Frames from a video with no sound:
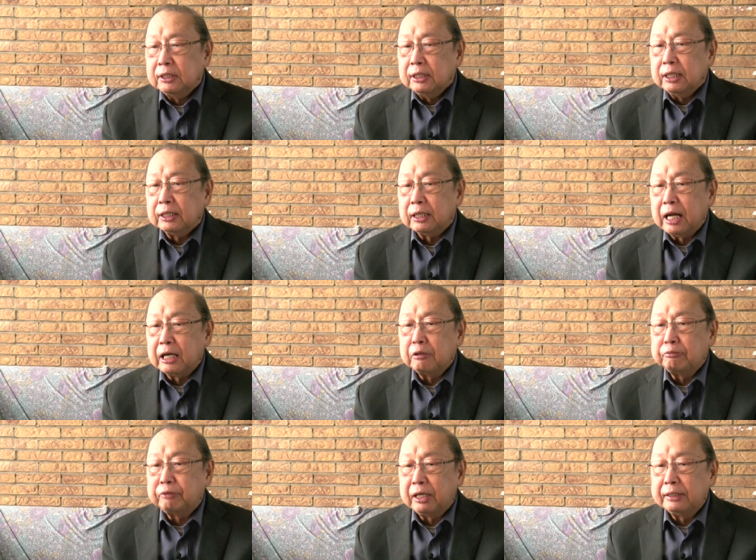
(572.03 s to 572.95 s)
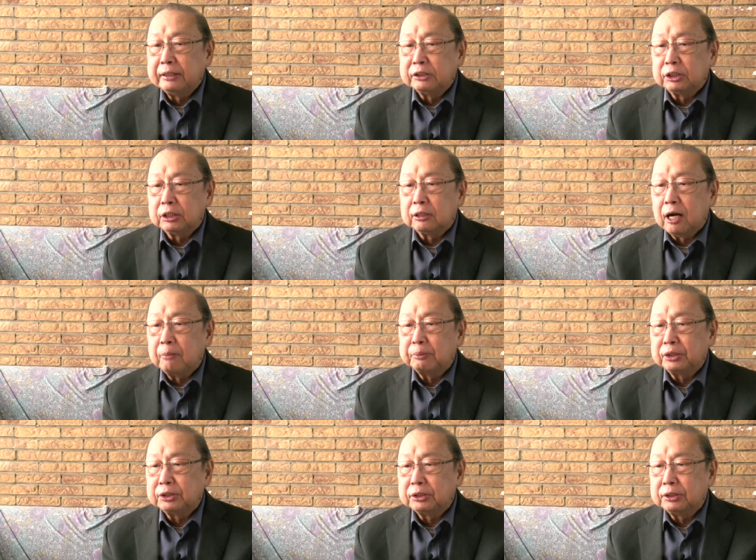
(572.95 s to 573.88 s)
He clarified the
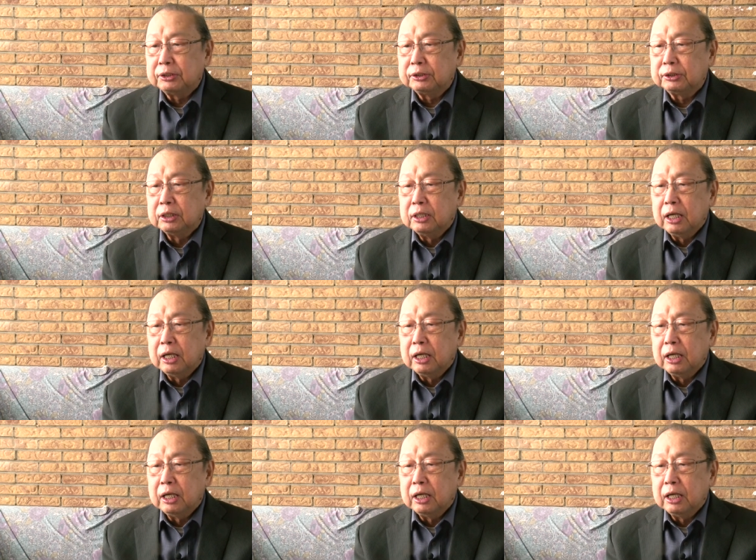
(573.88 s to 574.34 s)
circumstances